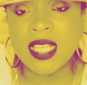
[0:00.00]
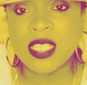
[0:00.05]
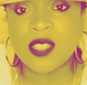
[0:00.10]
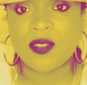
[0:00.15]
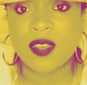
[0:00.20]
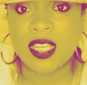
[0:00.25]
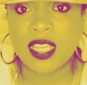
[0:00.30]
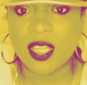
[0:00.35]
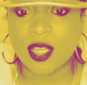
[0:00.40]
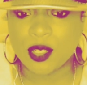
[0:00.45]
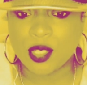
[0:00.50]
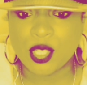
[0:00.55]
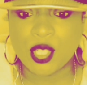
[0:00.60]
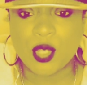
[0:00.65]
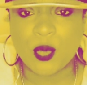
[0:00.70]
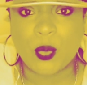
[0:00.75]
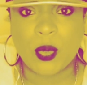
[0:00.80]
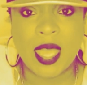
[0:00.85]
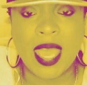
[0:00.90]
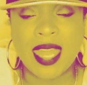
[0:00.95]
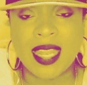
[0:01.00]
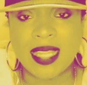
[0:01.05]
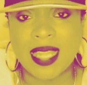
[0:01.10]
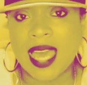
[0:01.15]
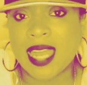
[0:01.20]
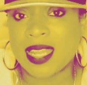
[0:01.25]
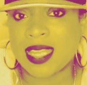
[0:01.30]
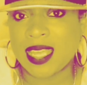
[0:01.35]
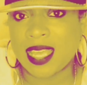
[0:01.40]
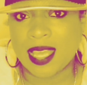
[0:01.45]
this video shoot, we had a
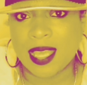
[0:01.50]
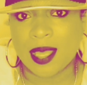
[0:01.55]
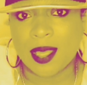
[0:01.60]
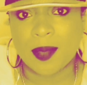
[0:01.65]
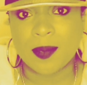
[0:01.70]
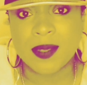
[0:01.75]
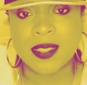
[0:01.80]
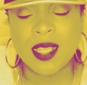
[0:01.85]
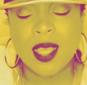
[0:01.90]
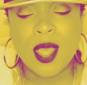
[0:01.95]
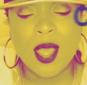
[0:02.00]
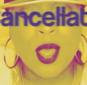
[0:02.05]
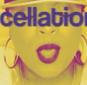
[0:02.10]
lot of hiccups.